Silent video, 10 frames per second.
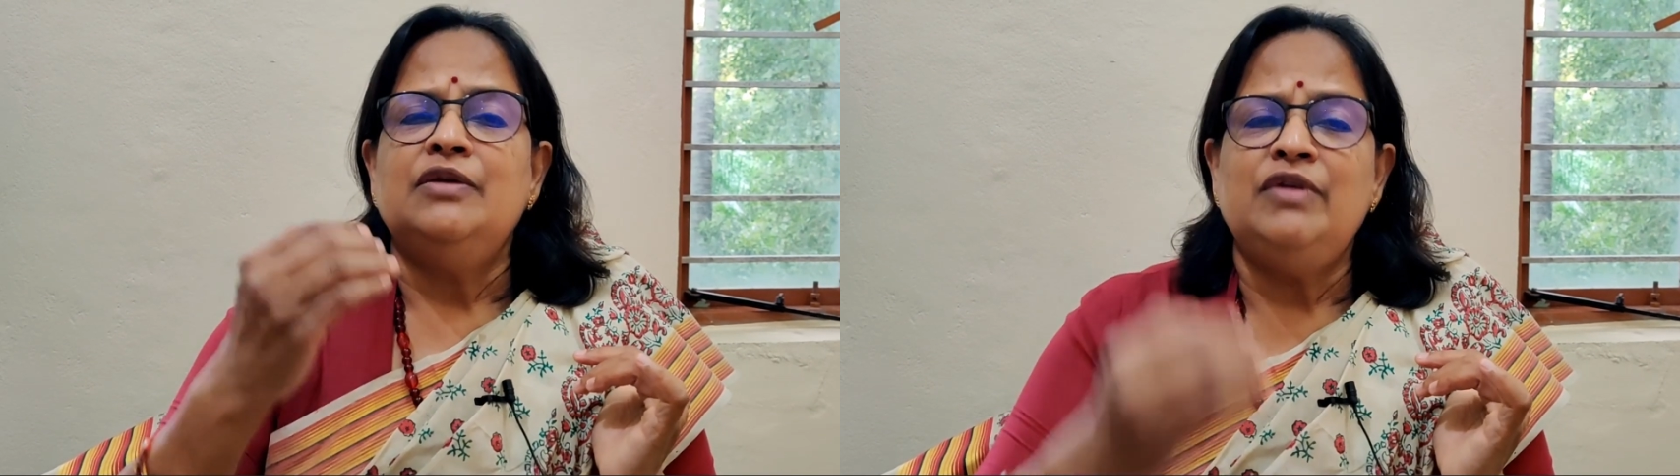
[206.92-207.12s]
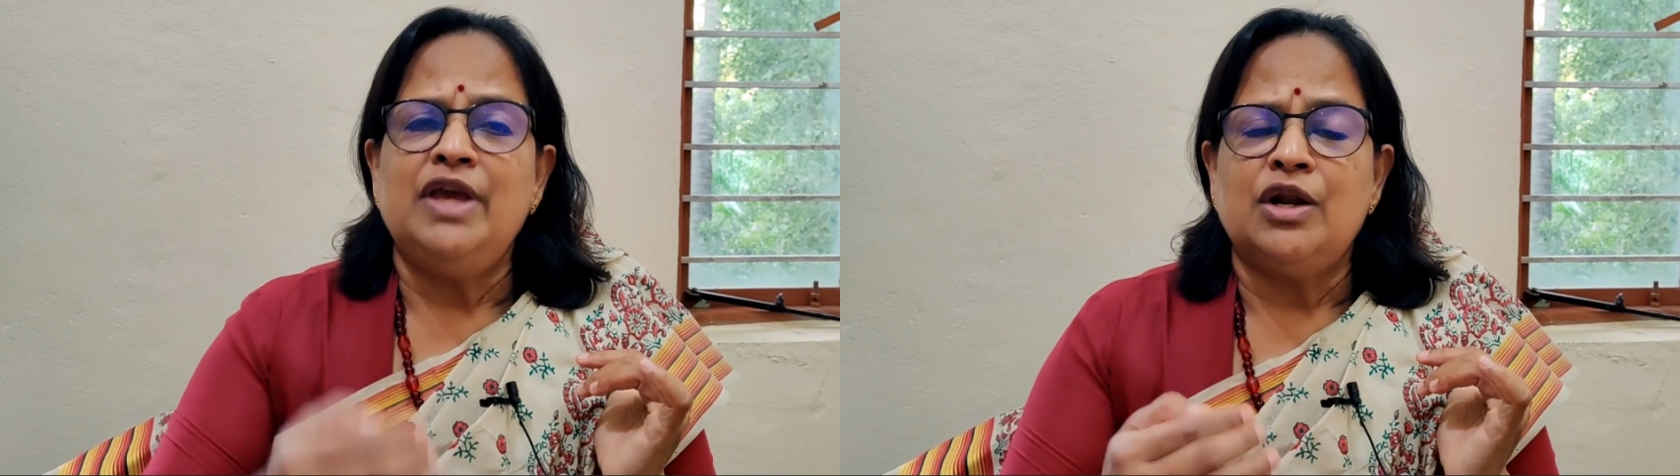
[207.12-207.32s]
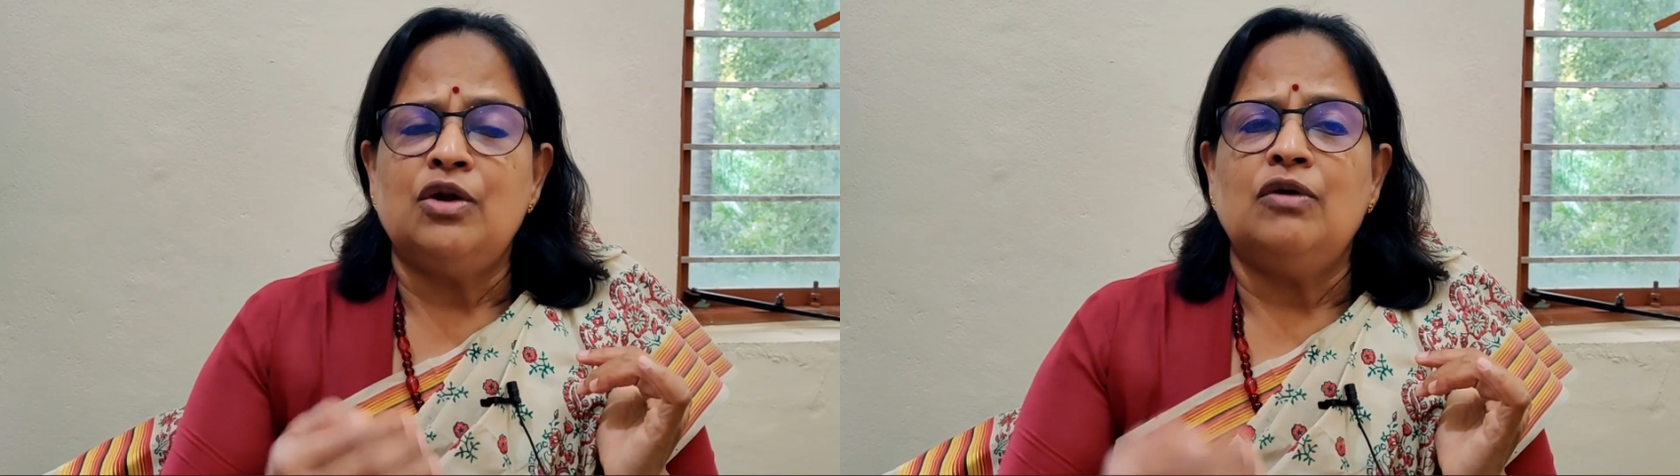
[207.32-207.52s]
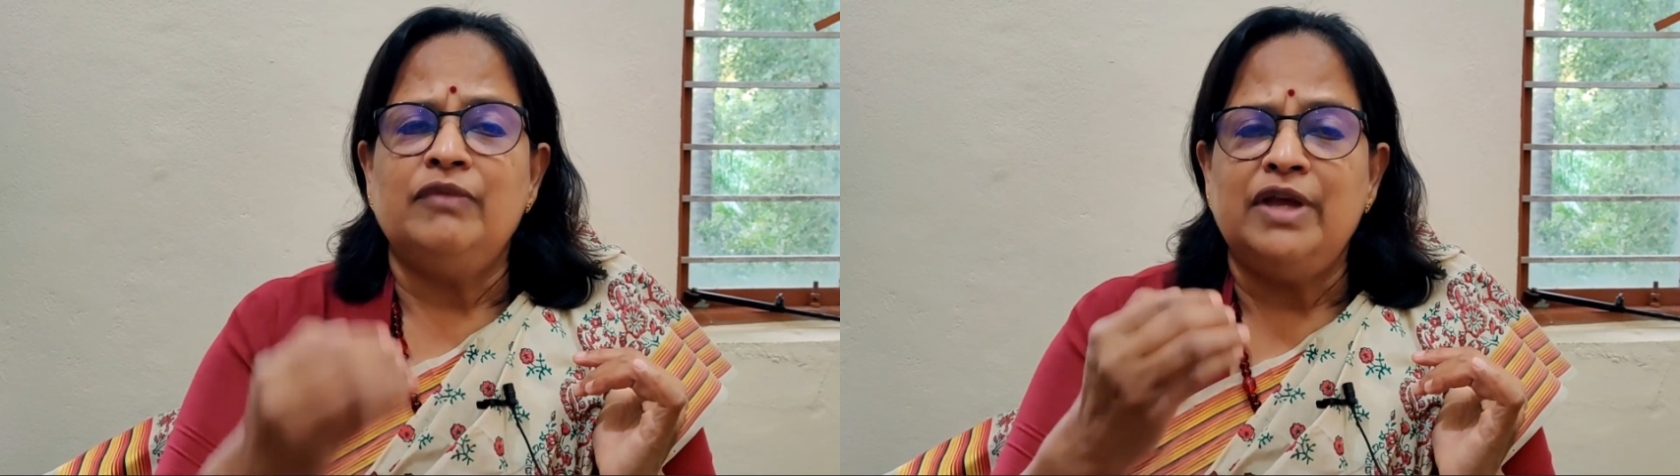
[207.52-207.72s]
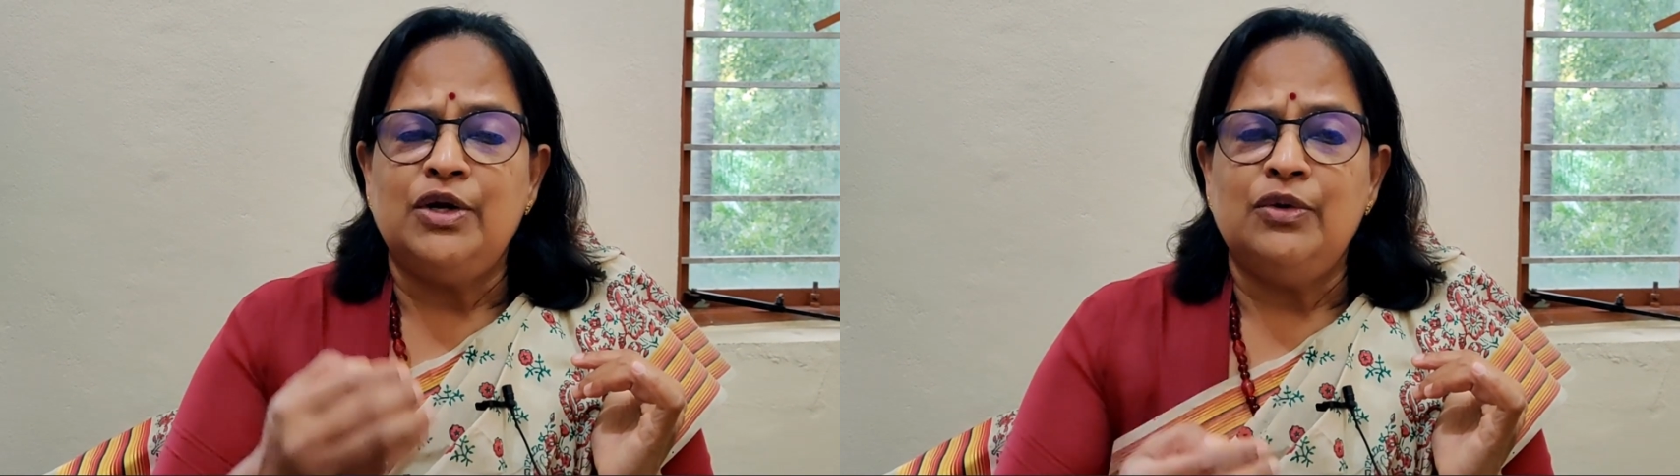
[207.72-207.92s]
We
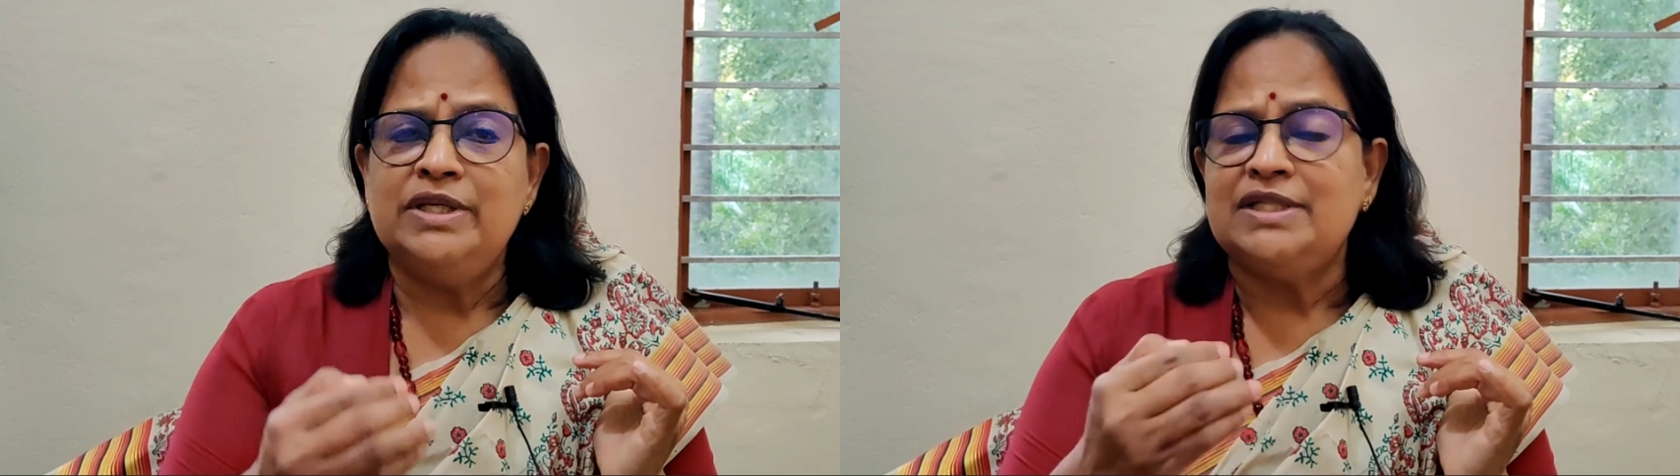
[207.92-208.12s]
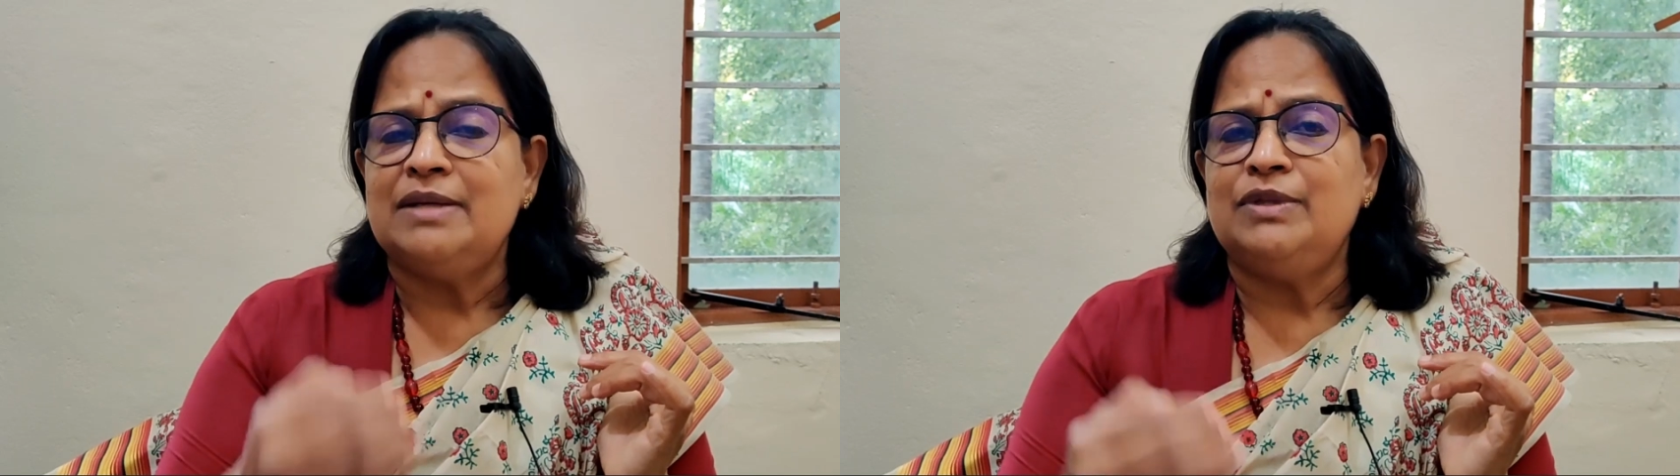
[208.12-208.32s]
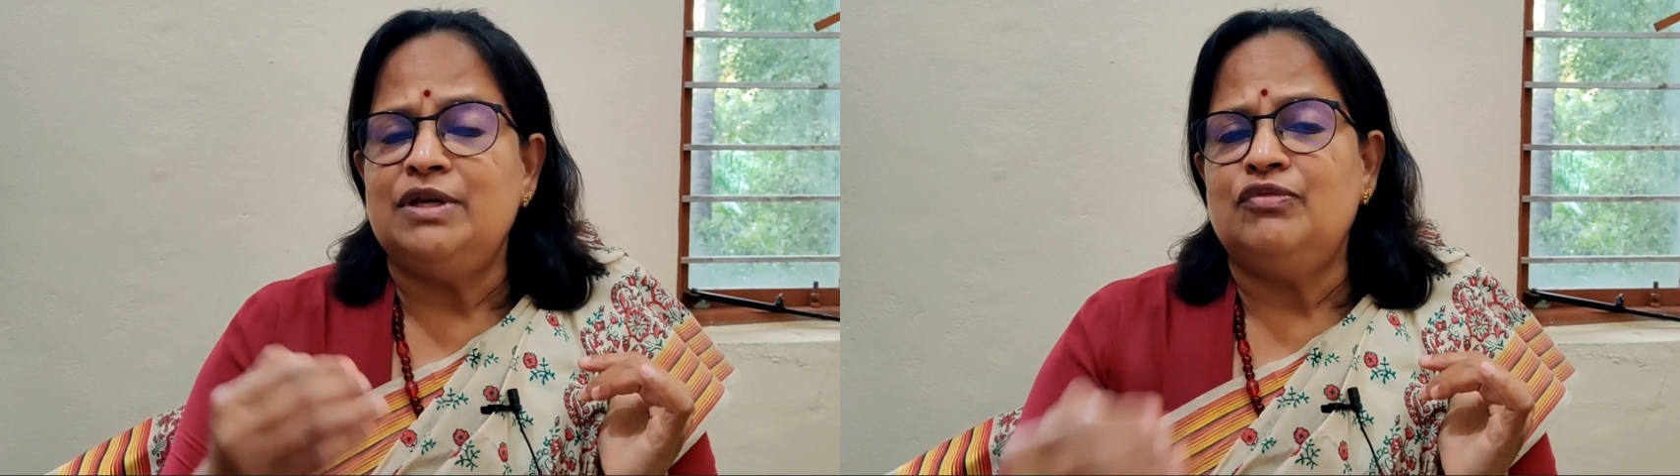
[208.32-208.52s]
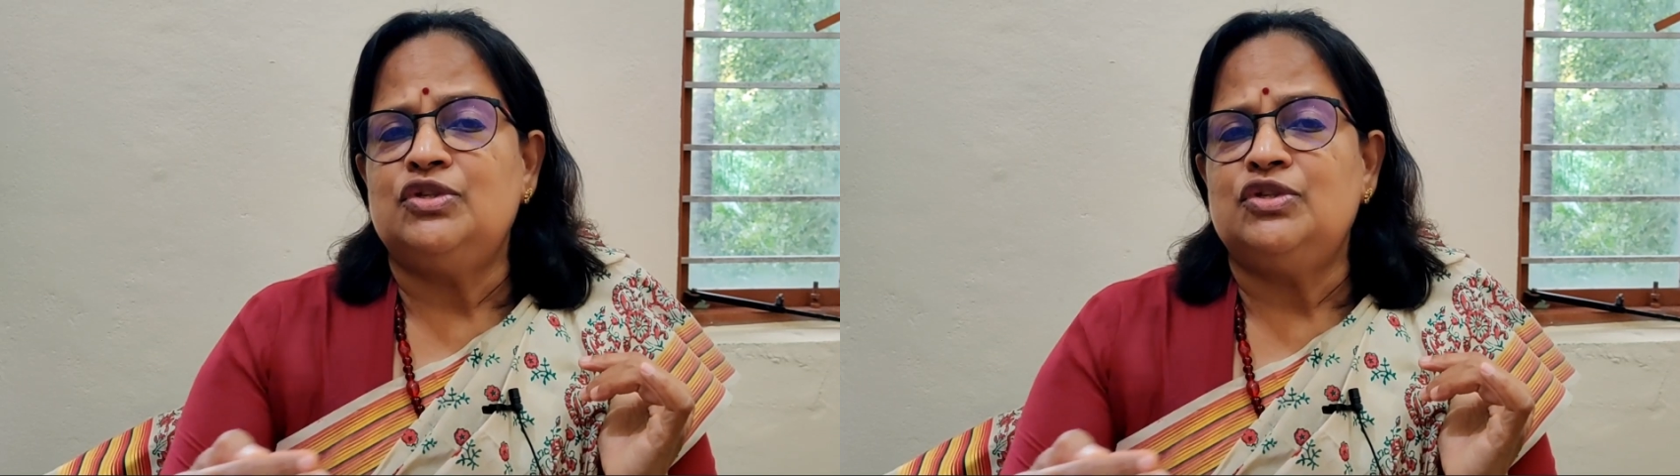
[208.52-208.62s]
are doing something